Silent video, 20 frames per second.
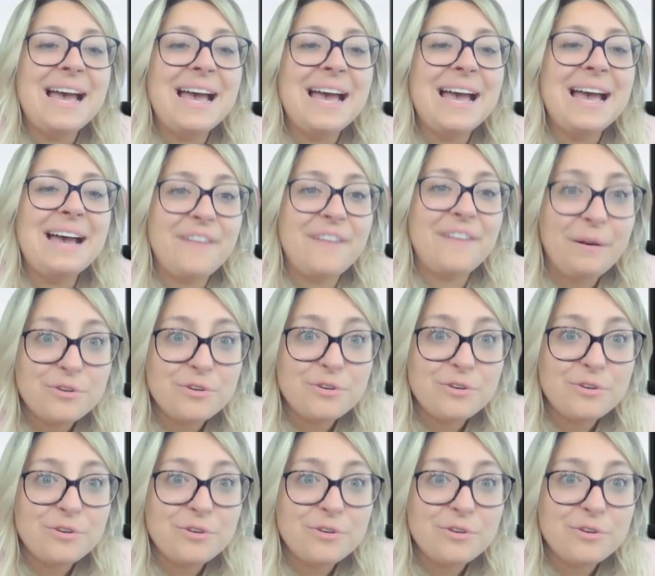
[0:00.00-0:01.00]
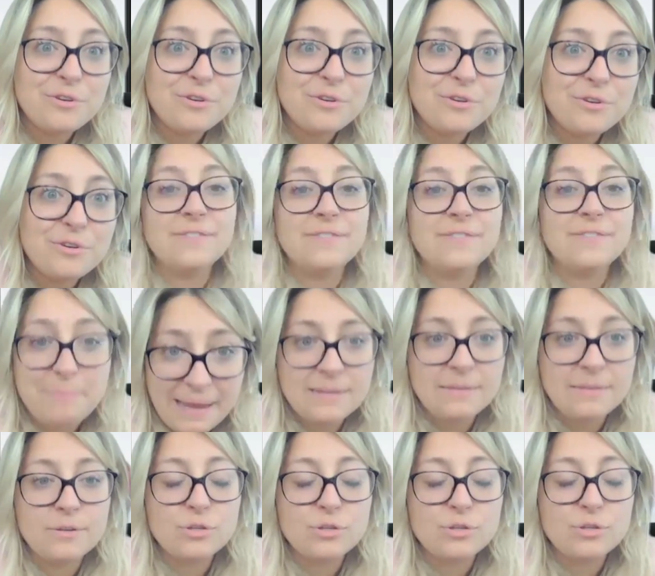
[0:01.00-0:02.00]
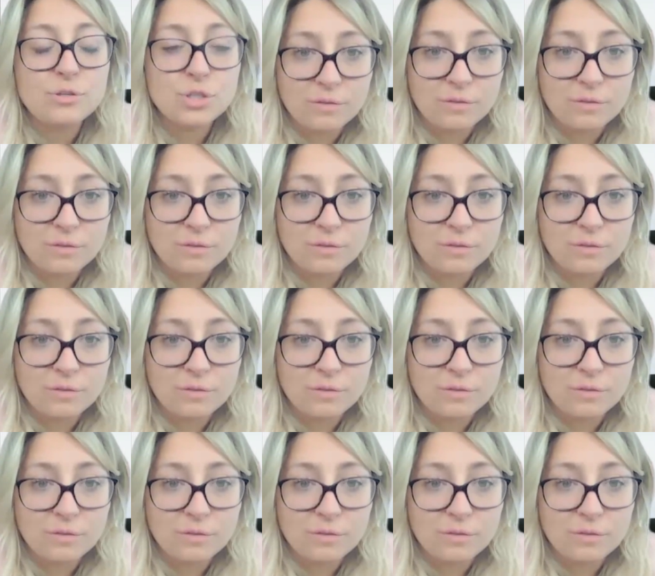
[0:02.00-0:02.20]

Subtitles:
Foundry is in the process of expanding their